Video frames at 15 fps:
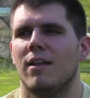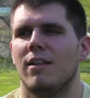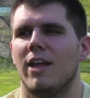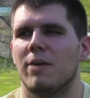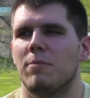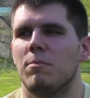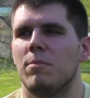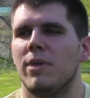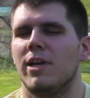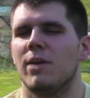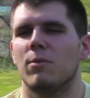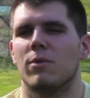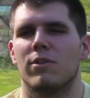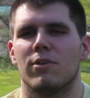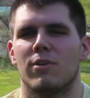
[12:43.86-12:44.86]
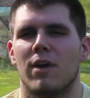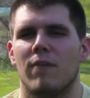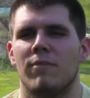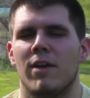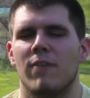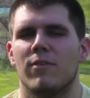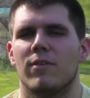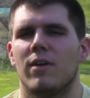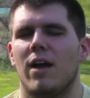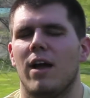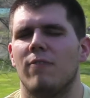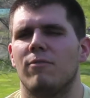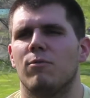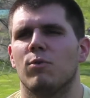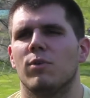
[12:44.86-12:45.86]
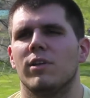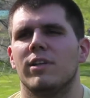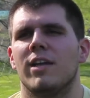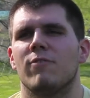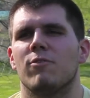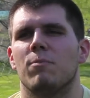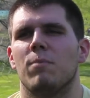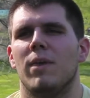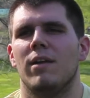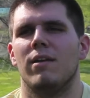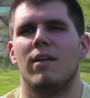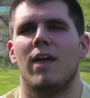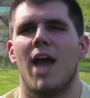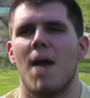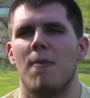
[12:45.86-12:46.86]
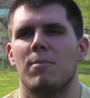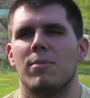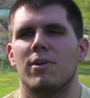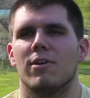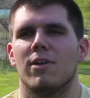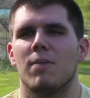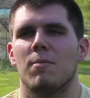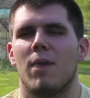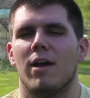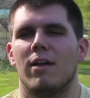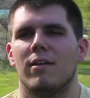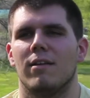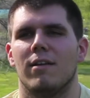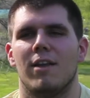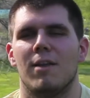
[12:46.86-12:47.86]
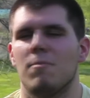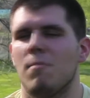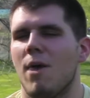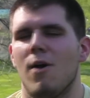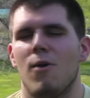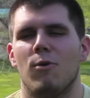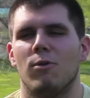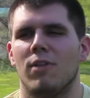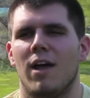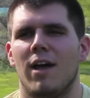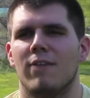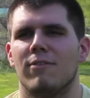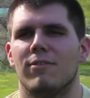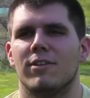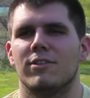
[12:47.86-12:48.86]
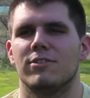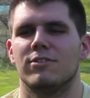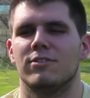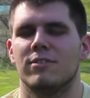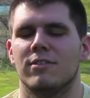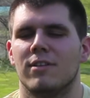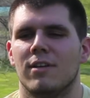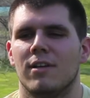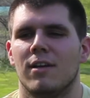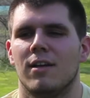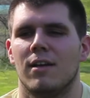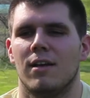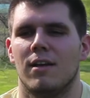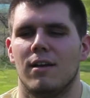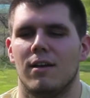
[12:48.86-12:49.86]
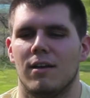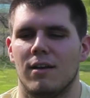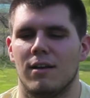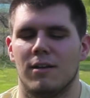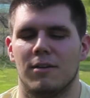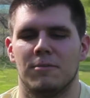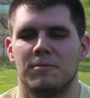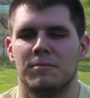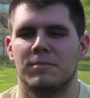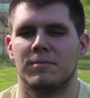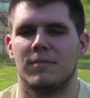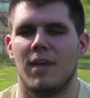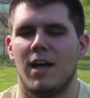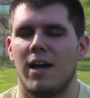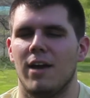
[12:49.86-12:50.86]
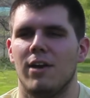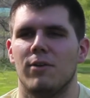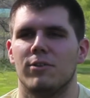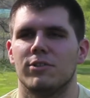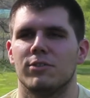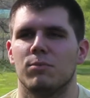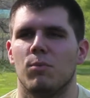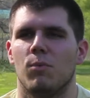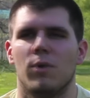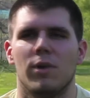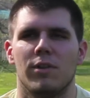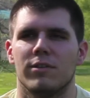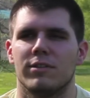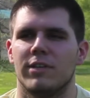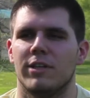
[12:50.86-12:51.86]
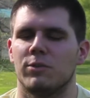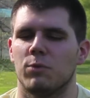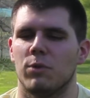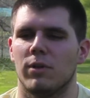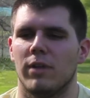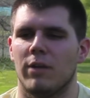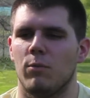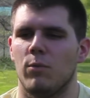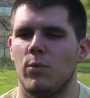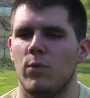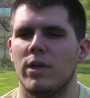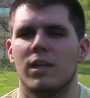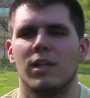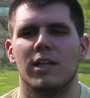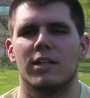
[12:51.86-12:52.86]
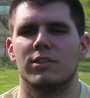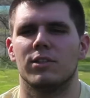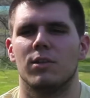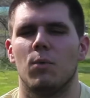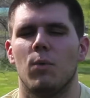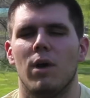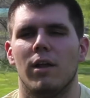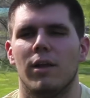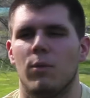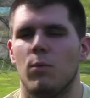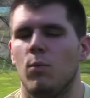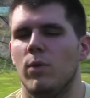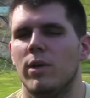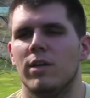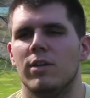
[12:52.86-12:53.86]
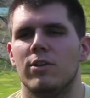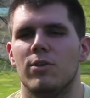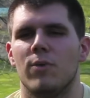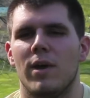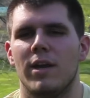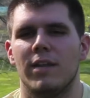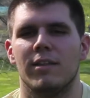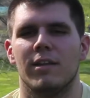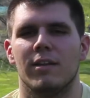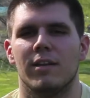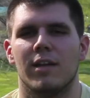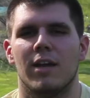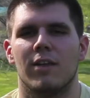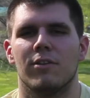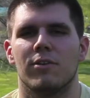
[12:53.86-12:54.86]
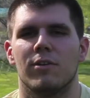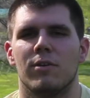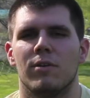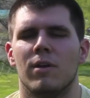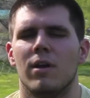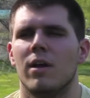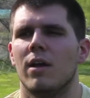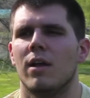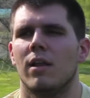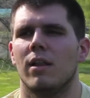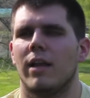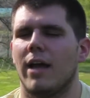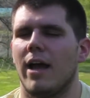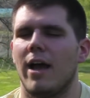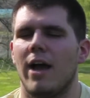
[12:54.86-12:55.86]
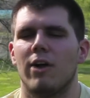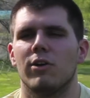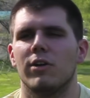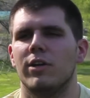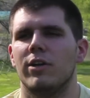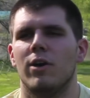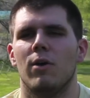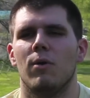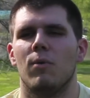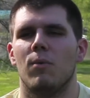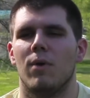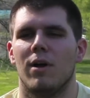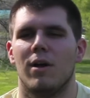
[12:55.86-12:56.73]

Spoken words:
Like, being with her, I've really never been happier in my whole life. It's I don't know, it's just one of those things where, like, we click so well. Like, we can do anything together, and like, I already know